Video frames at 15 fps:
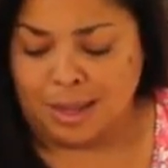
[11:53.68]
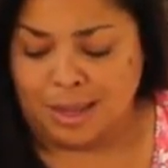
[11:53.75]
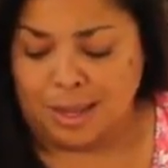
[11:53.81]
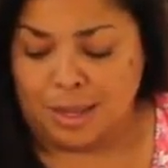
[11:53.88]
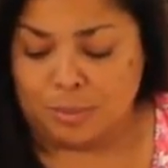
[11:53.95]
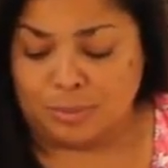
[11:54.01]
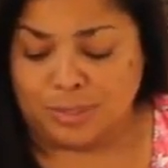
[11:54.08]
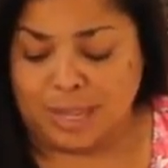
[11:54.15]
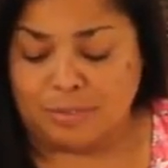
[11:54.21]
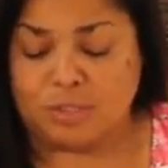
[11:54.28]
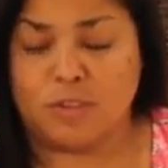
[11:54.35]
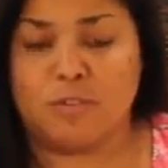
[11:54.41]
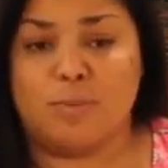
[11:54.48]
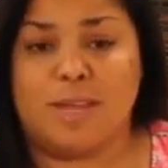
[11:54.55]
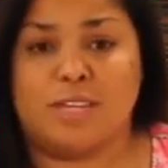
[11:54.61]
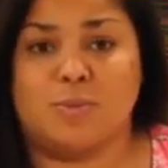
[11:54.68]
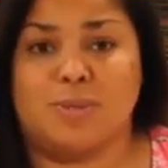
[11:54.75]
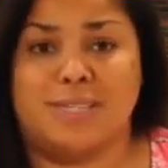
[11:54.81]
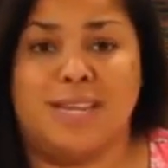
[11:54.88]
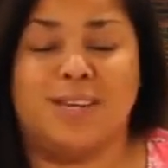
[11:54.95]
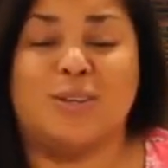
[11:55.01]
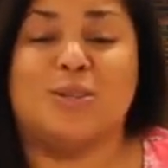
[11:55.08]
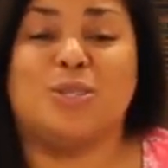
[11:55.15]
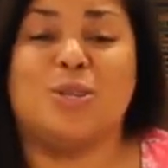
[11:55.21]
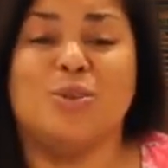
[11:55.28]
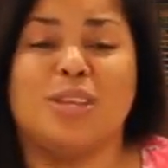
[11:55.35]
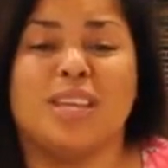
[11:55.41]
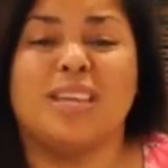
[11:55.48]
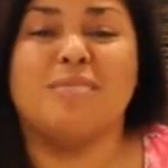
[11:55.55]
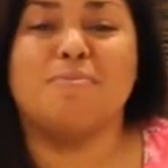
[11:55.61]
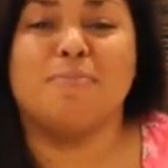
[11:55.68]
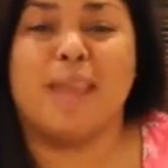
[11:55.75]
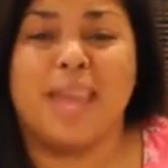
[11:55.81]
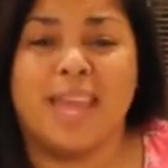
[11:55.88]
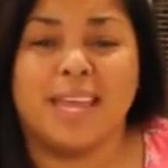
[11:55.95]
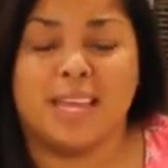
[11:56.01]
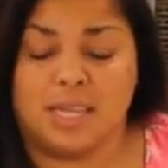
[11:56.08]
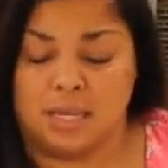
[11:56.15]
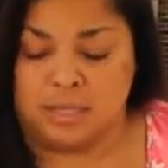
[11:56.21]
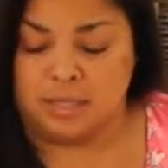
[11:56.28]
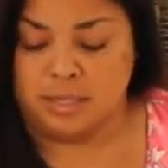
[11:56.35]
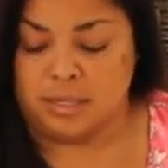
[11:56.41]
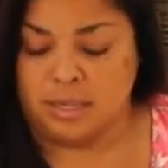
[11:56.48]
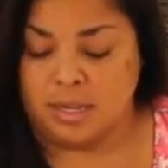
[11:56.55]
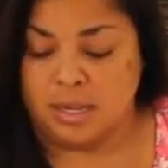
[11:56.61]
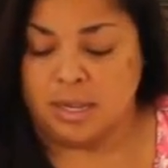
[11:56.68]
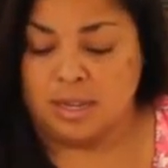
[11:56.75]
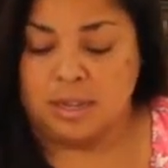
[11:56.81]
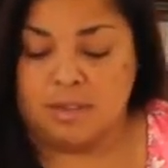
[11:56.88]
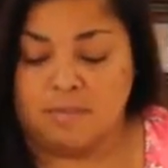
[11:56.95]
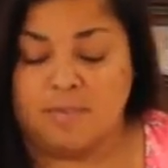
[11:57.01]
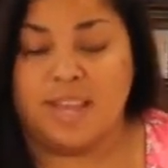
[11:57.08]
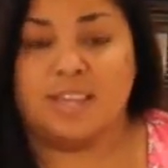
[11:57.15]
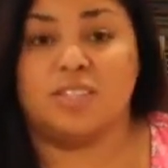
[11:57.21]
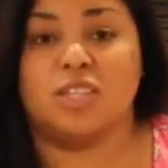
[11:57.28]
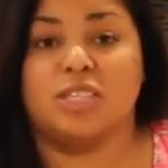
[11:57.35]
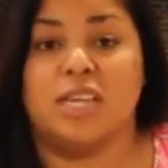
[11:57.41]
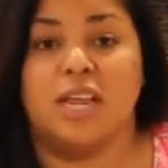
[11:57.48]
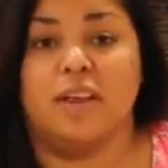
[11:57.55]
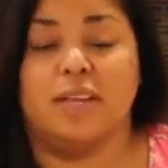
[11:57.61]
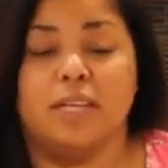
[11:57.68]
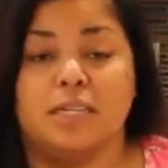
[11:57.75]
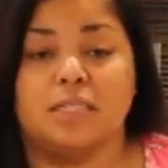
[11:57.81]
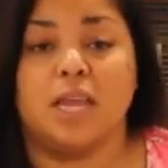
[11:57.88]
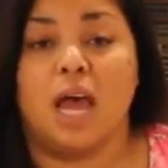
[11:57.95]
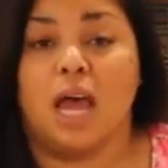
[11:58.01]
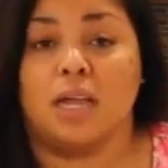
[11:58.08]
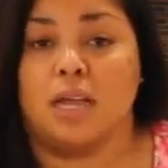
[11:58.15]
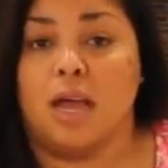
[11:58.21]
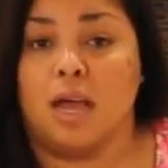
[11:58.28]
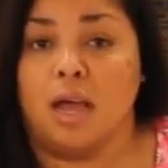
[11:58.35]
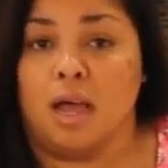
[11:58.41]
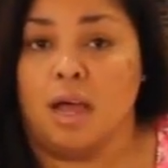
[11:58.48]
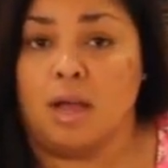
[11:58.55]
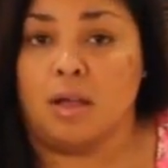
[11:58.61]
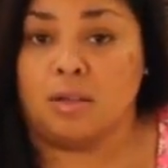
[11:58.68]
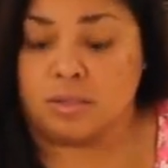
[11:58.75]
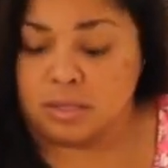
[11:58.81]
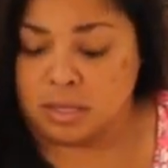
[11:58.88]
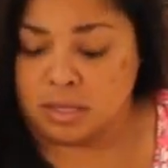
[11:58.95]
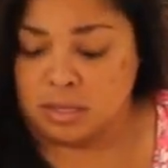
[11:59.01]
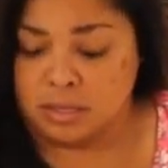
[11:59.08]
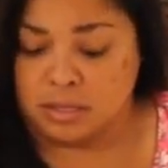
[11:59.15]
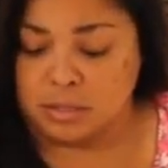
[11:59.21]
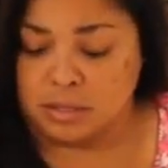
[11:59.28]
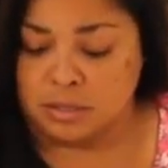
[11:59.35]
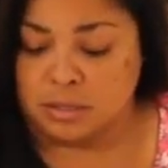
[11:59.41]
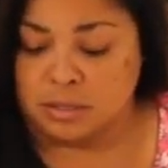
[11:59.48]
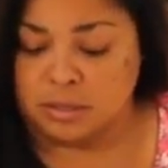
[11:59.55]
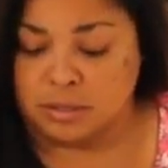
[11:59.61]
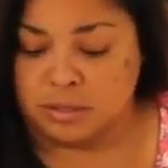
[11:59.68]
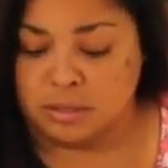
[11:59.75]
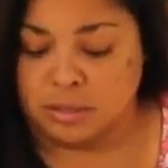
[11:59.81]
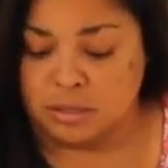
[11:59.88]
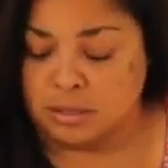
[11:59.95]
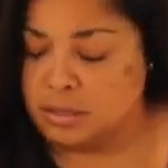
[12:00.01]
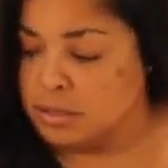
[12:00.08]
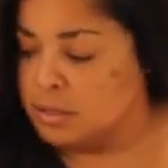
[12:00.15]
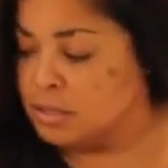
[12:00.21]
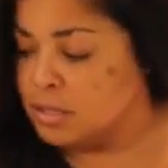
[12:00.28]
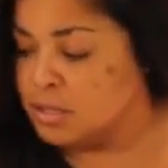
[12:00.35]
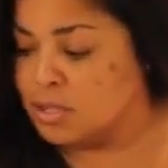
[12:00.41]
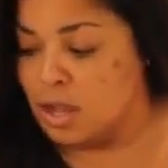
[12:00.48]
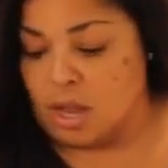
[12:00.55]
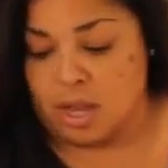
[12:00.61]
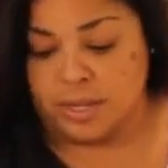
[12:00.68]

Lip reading: Leftover mashed potatoes, you can make vegetarian tacos. So